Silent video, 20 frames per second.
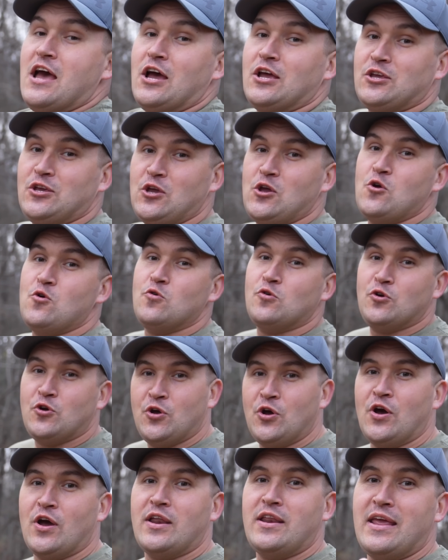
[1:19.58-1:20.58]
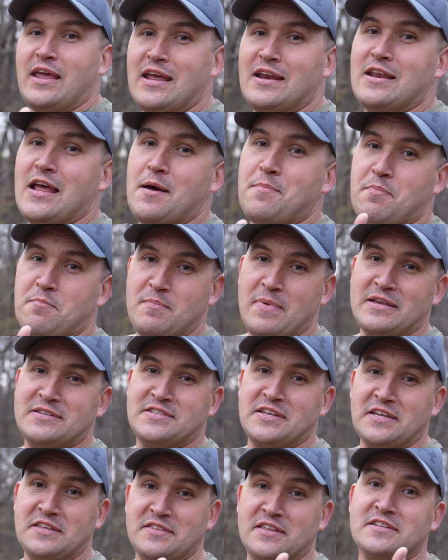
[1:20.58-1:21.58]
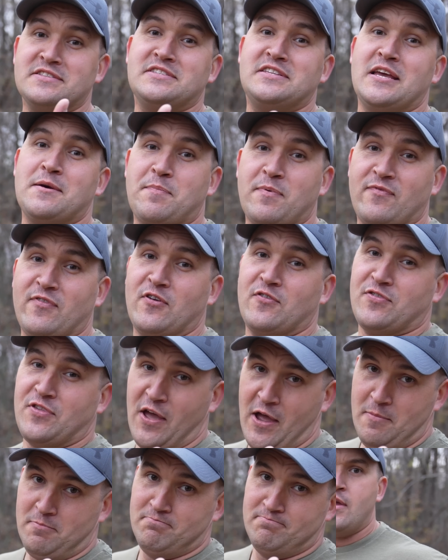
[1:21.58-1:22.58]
you could end up missing the tip of your thumb.